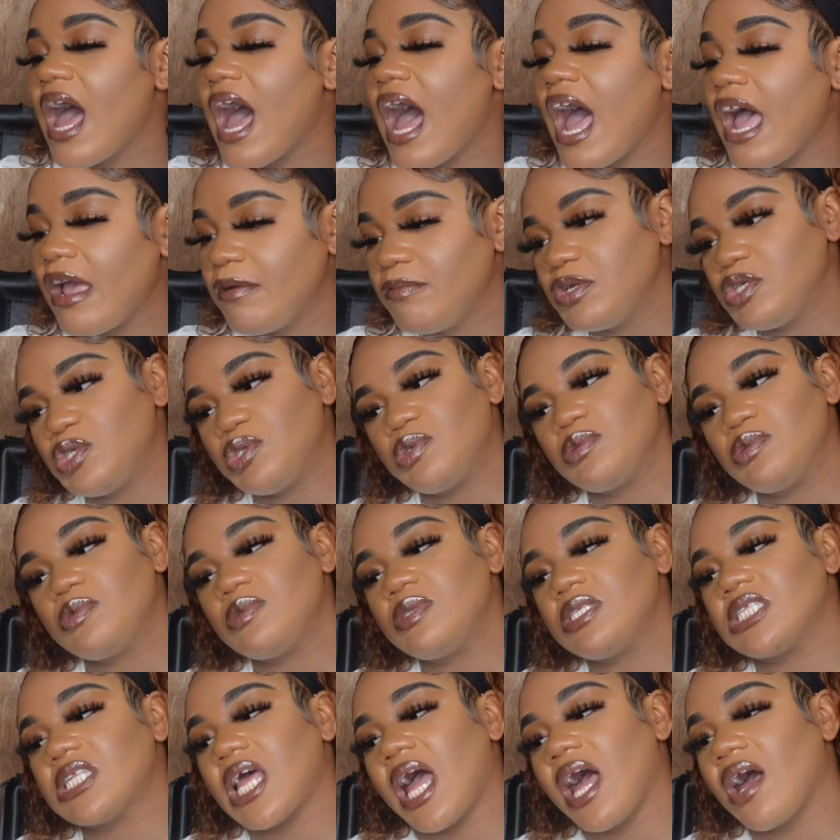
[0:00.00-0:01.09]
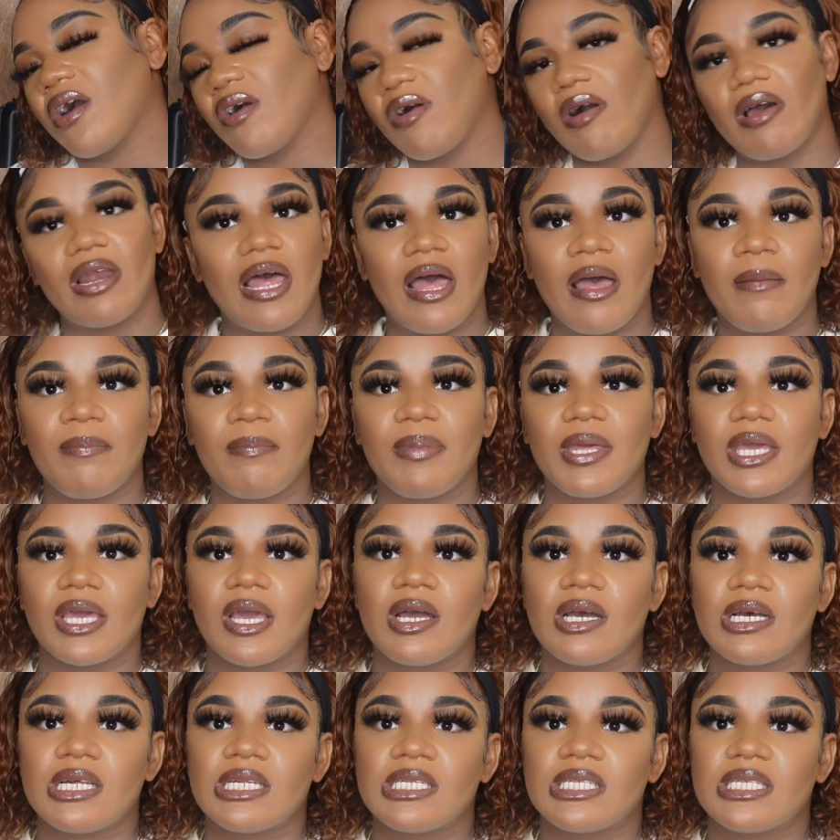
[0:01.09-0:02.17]
I would choose Angola,
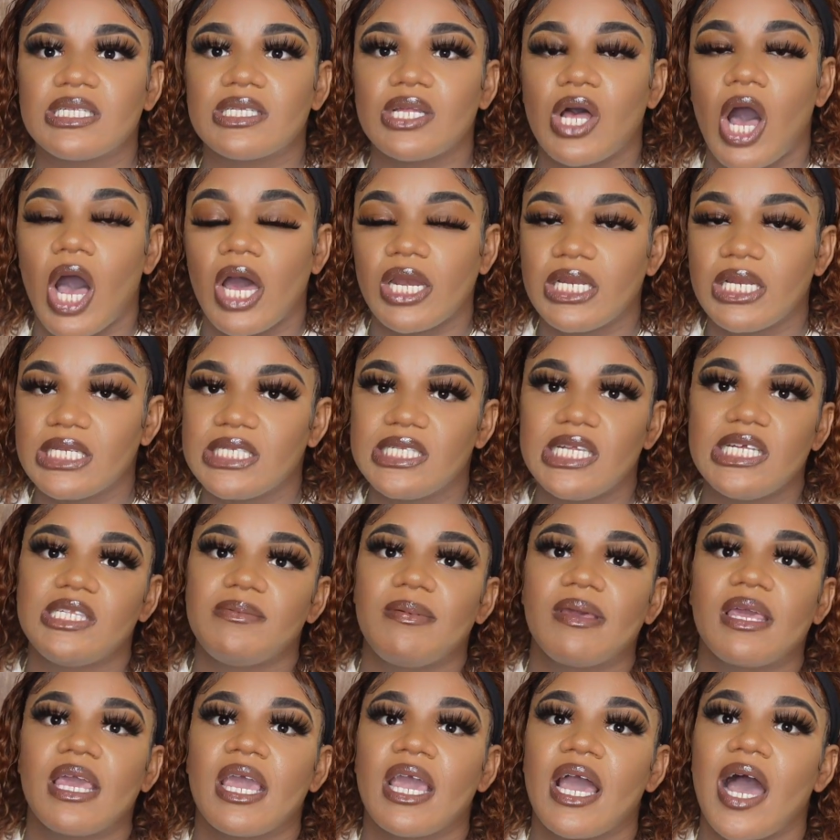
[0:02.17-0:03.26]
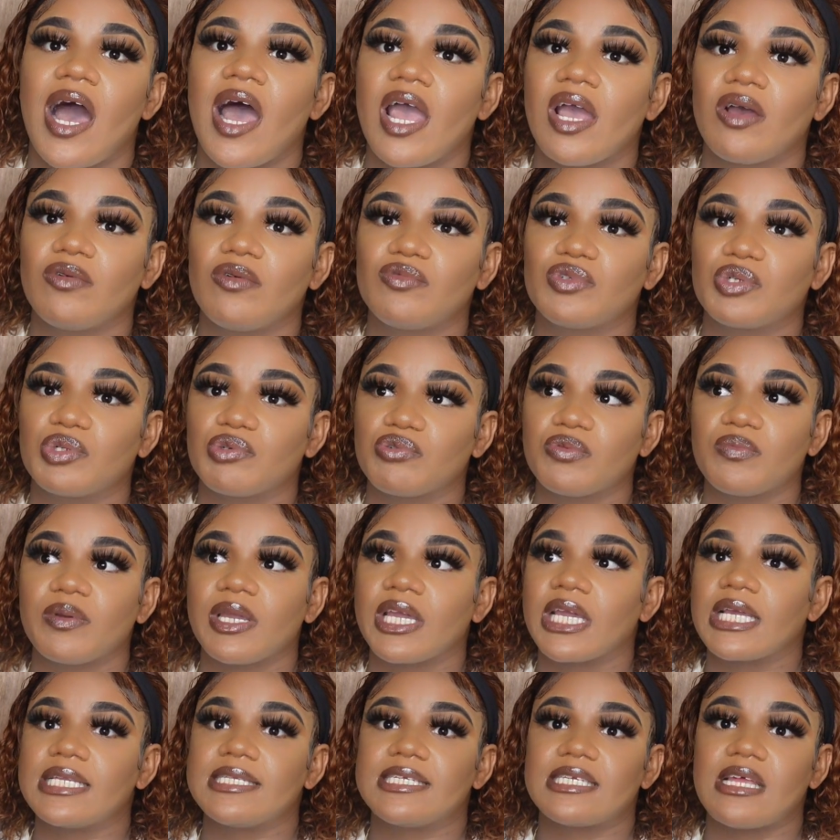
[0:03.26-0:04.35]
because honestly speaking, I outgrew
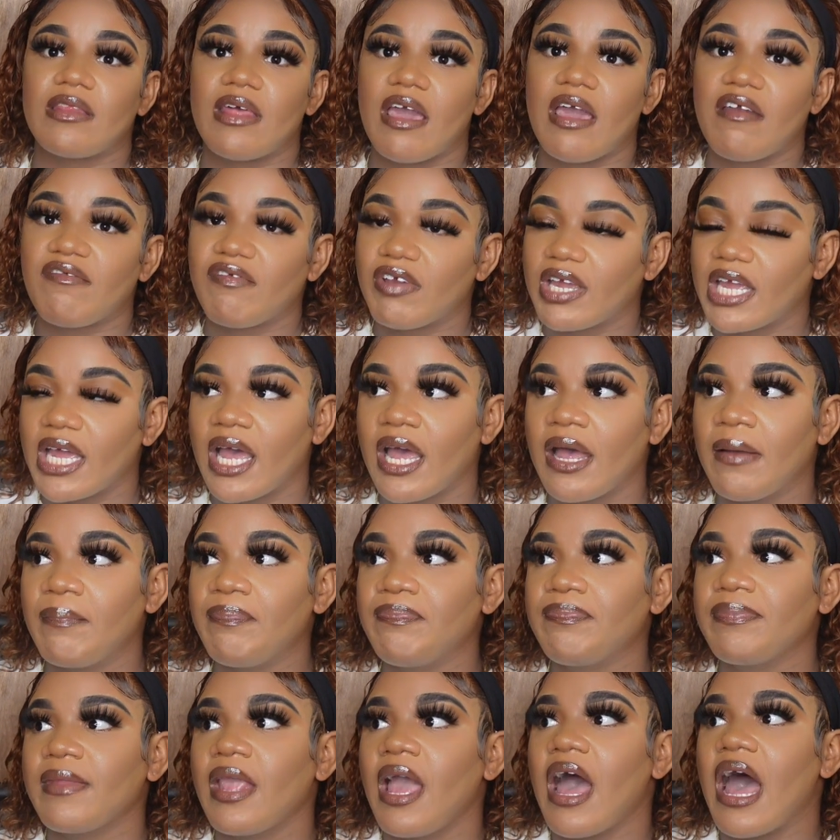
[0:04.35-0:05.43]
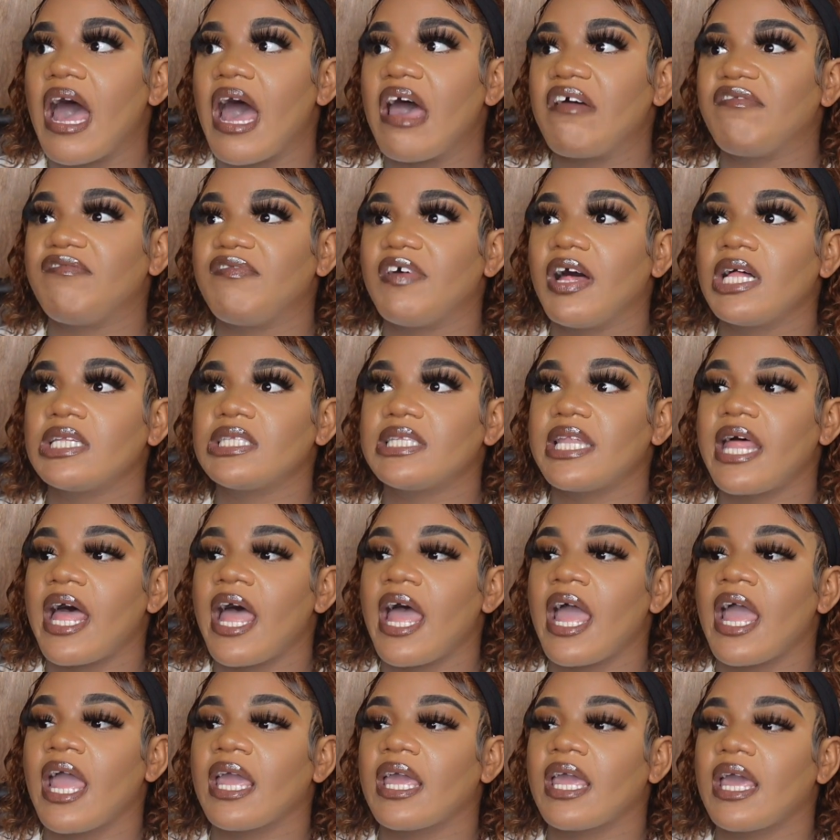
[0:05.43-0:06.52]
being in South Africa. I felt
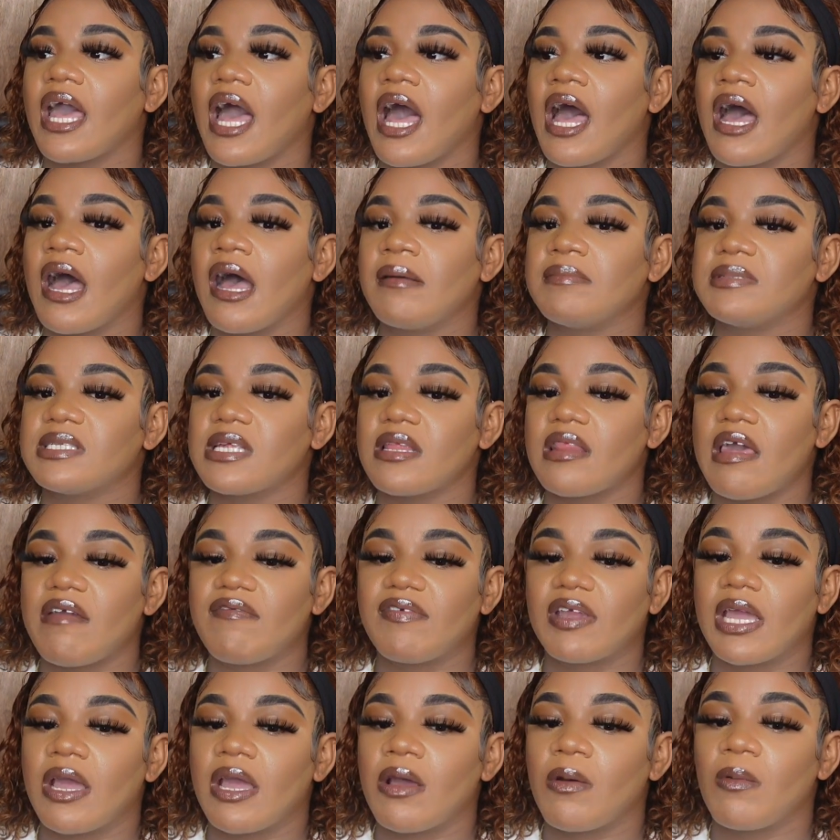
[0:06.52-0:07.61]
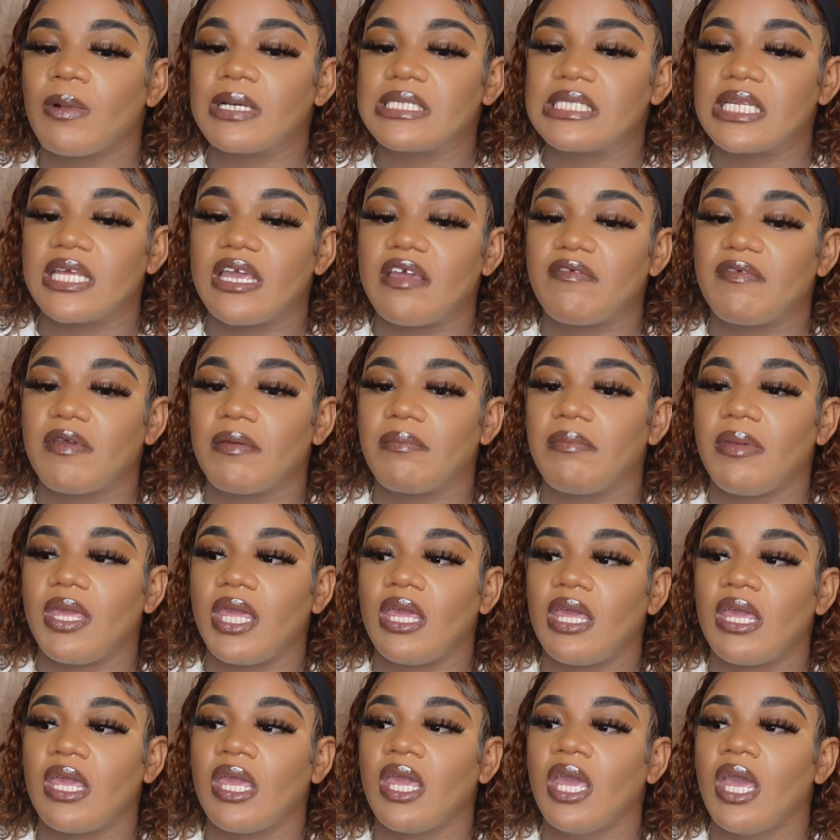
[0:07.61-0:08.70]
like South Africa wasn't giving
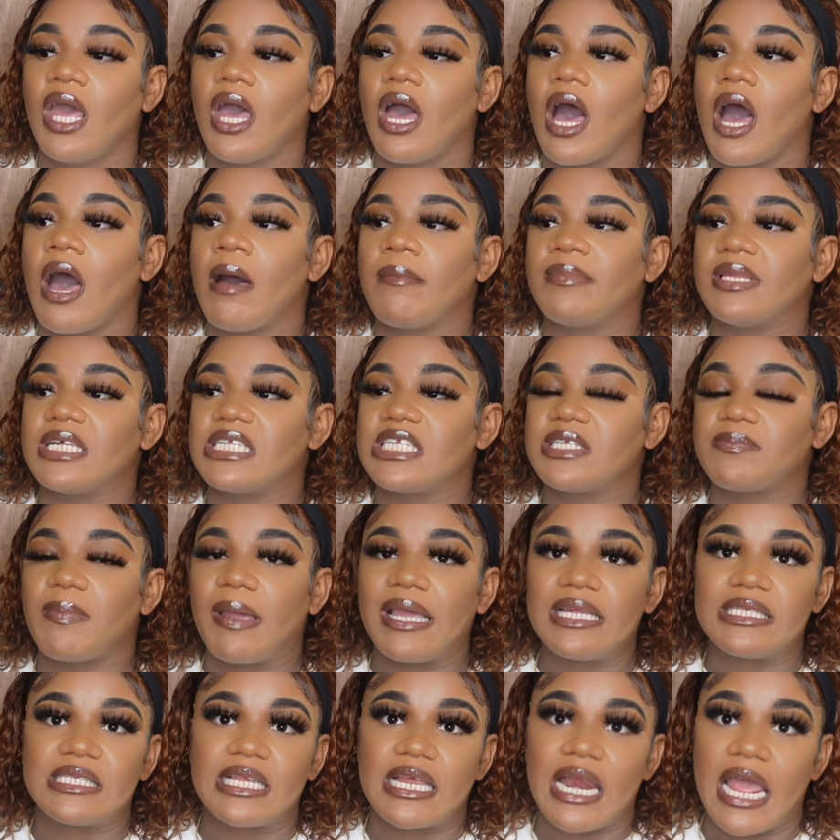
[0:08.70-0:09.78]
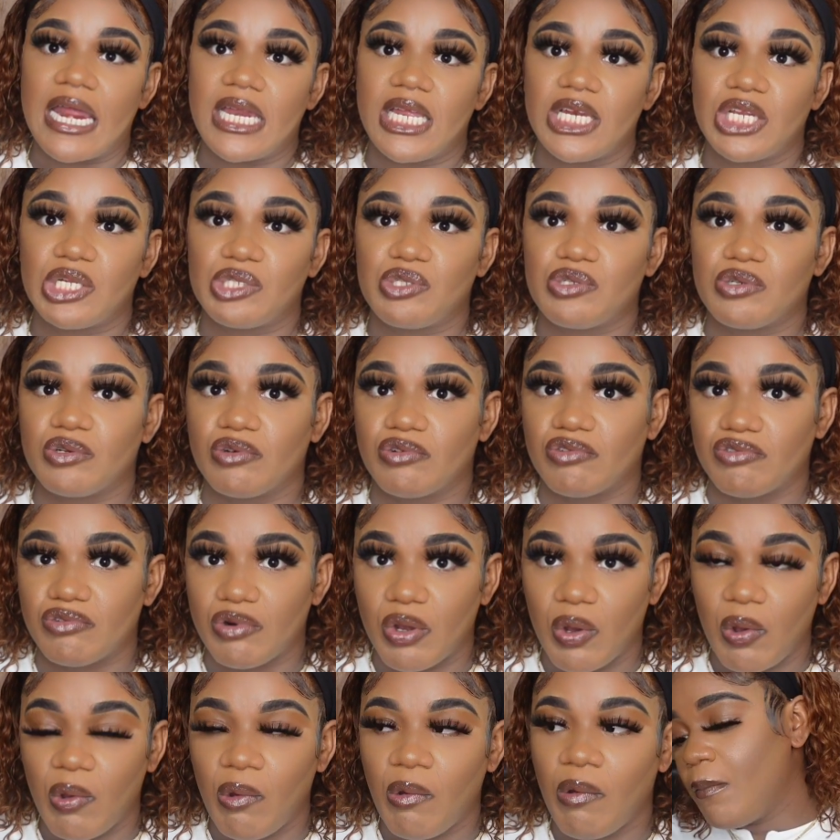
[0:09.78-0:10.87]
me the space that I needed to
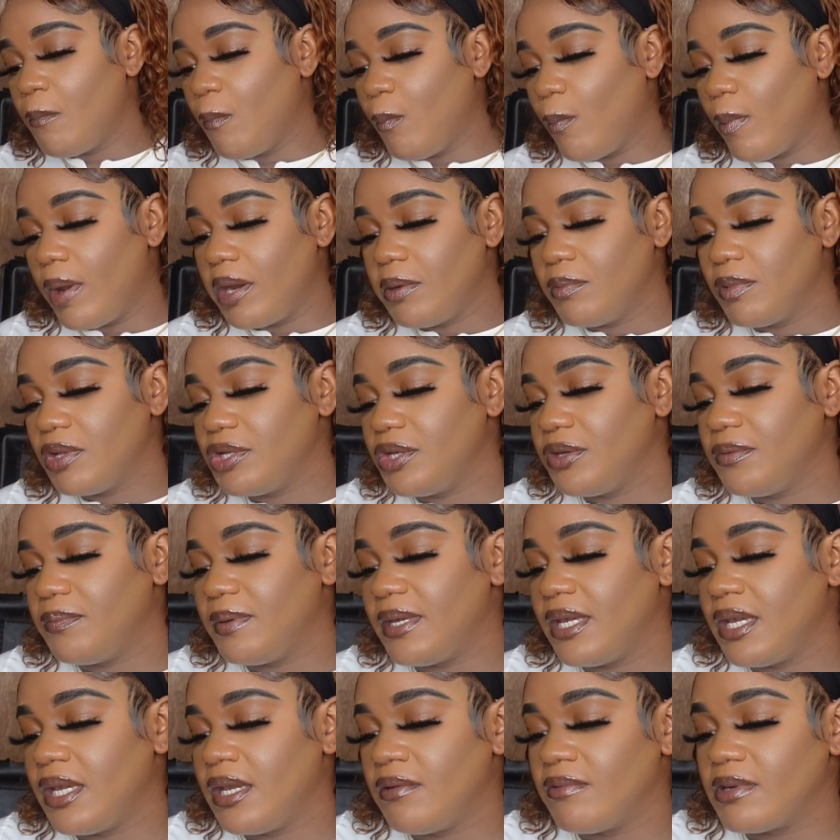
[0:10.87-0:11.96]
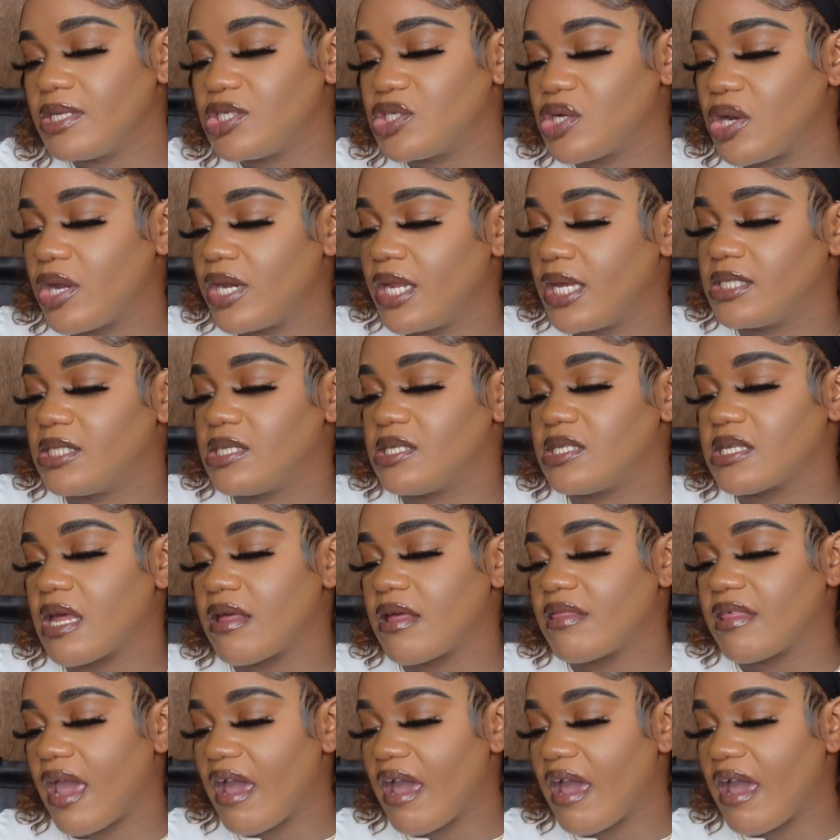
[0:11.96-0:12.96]
grow. When will you be returning to South